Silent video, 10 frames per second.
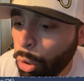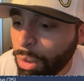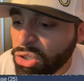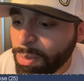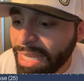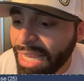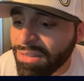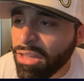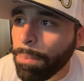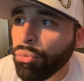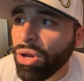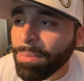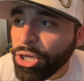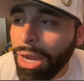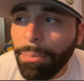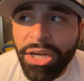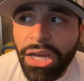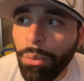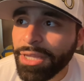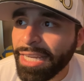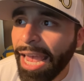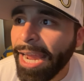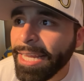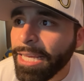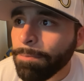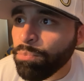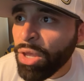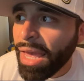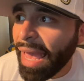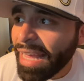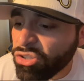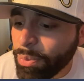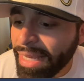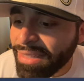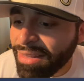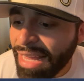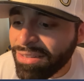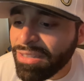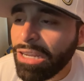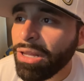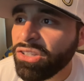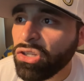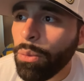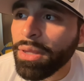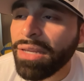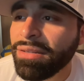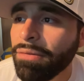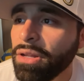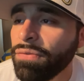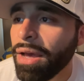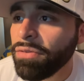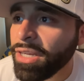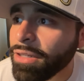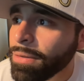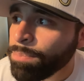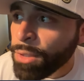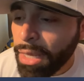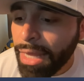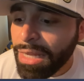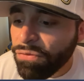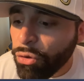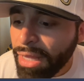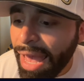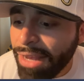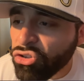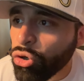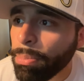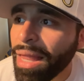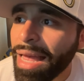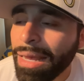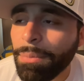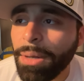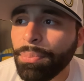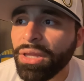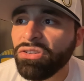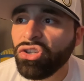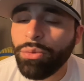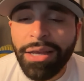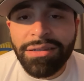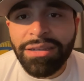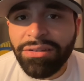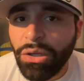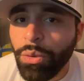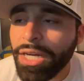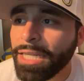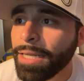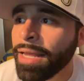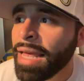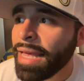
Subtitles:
Once we get into the perimeter, I'm going to go with an 80. As we get to that steal, let's go with a 75 here. And then for the actual block, I'm going to put this to a 61.